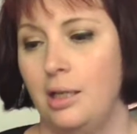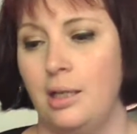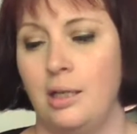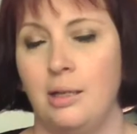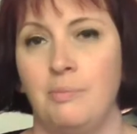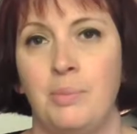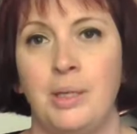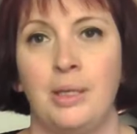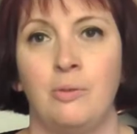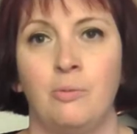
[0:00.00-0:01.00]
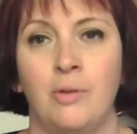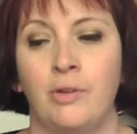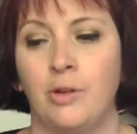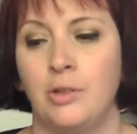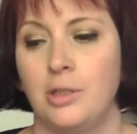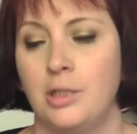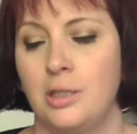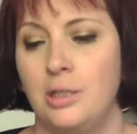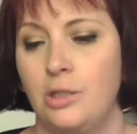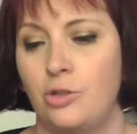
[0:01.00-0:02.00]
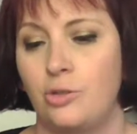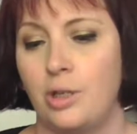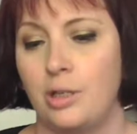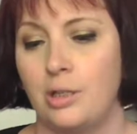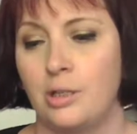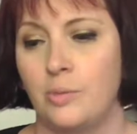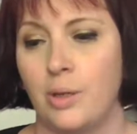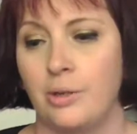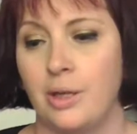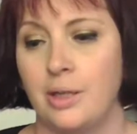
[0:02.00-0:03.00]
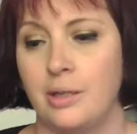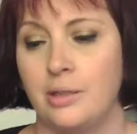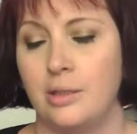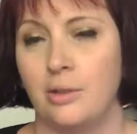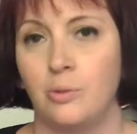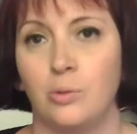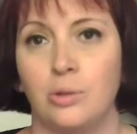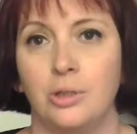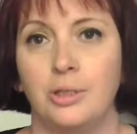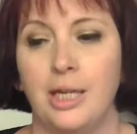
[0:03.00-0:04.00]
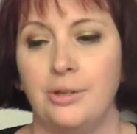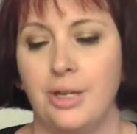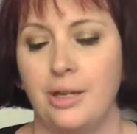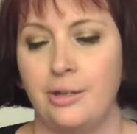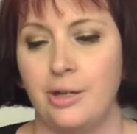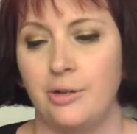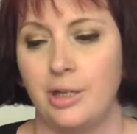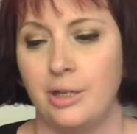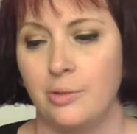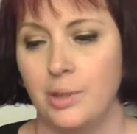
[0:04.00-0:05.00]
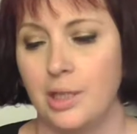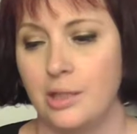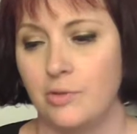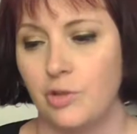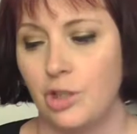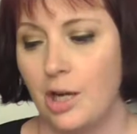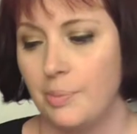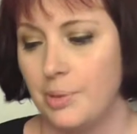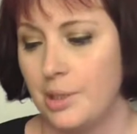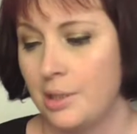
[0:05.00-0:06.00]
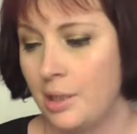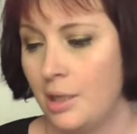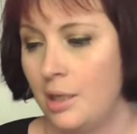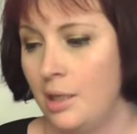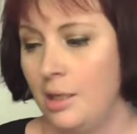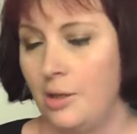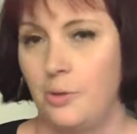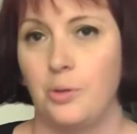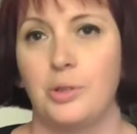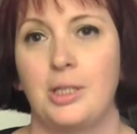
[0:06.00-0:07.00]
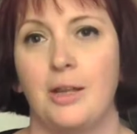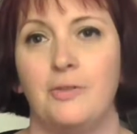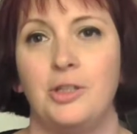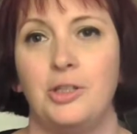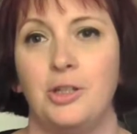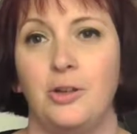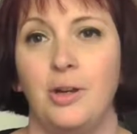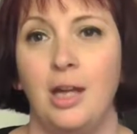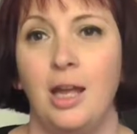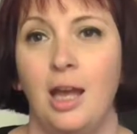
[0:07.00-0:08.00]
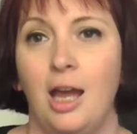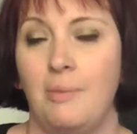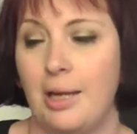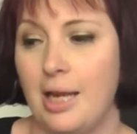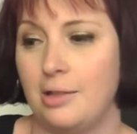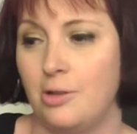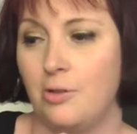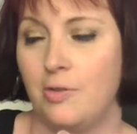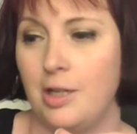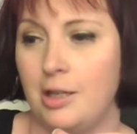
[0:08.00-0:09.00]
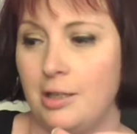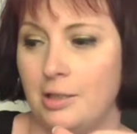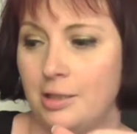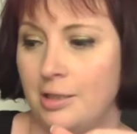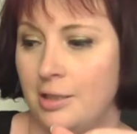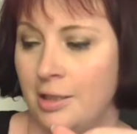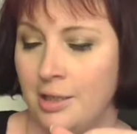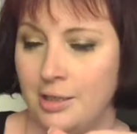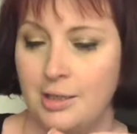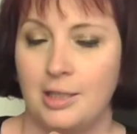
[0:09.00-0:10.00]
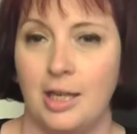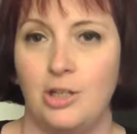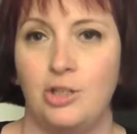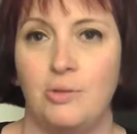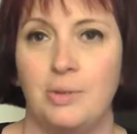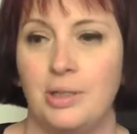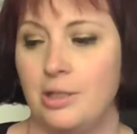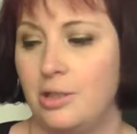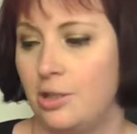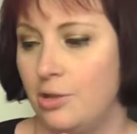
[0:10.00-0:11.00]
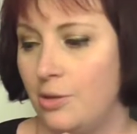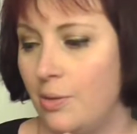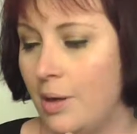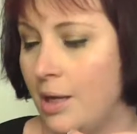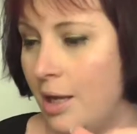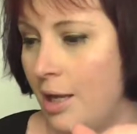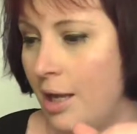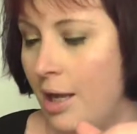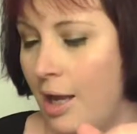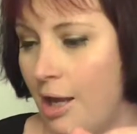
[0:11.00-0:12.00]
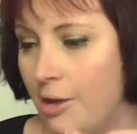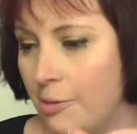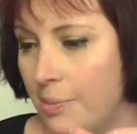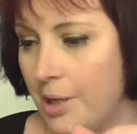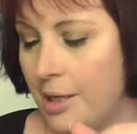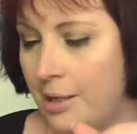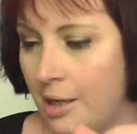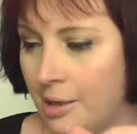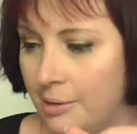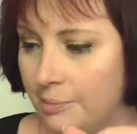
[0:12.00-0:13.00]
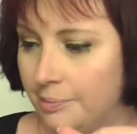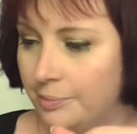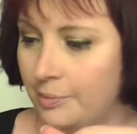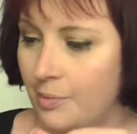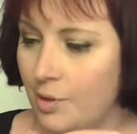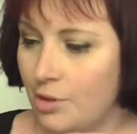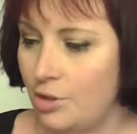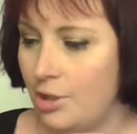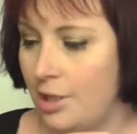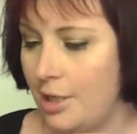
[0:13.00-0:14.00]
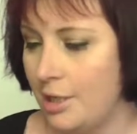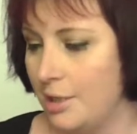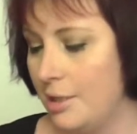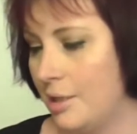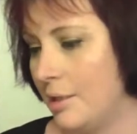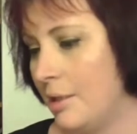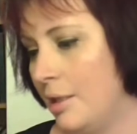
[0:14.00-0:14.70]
and a big river arts district, as well as a cool downtown area with lots of shops and cool stuff to do. My cat Sophie decided she wanted to help, and she is